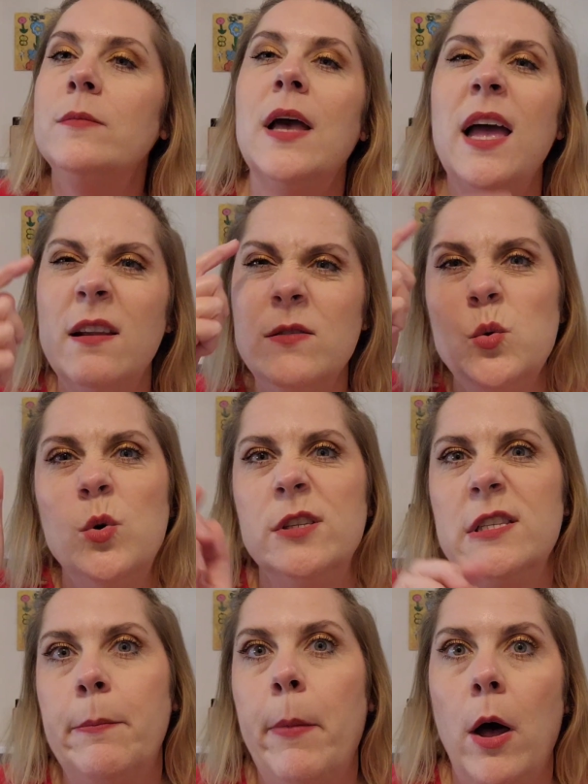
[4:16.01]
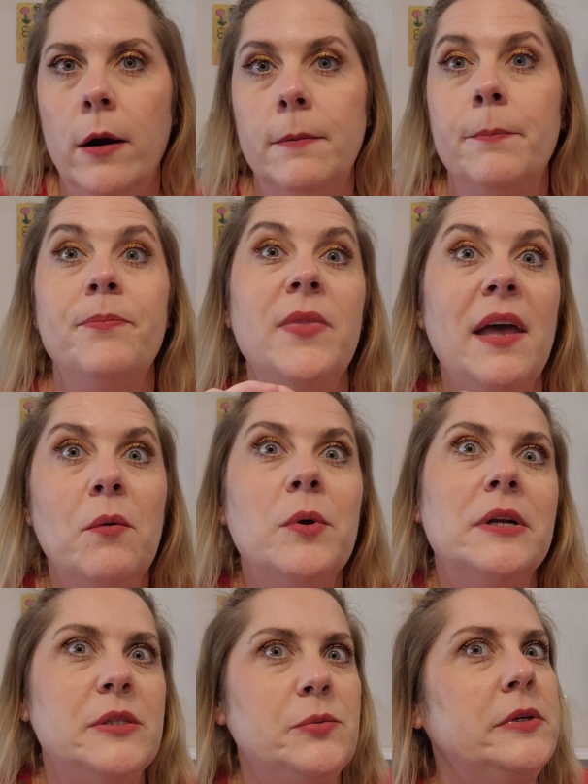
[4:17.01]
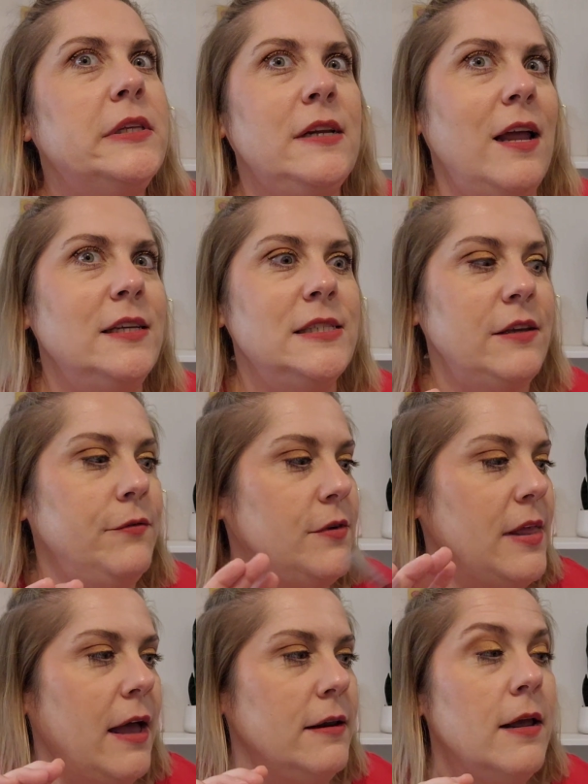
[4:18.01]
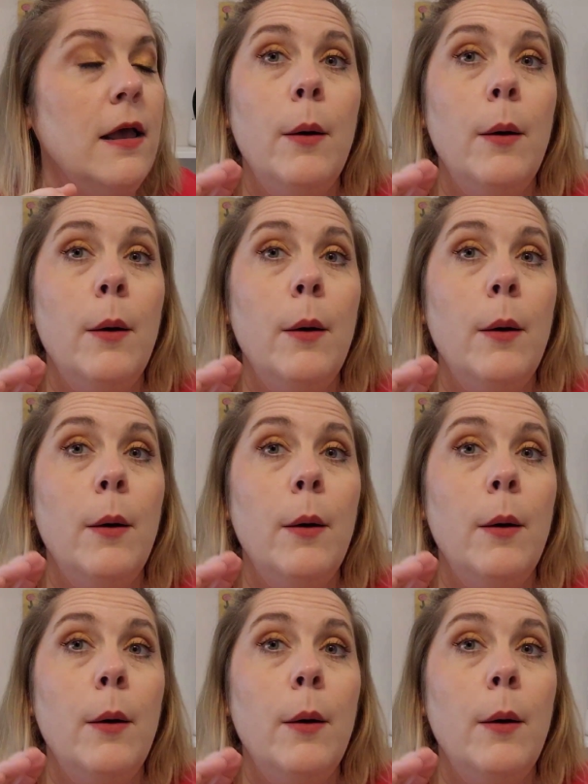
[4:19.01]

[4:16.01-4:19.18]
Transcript: kind of towards the bottom. That works really nicely for that.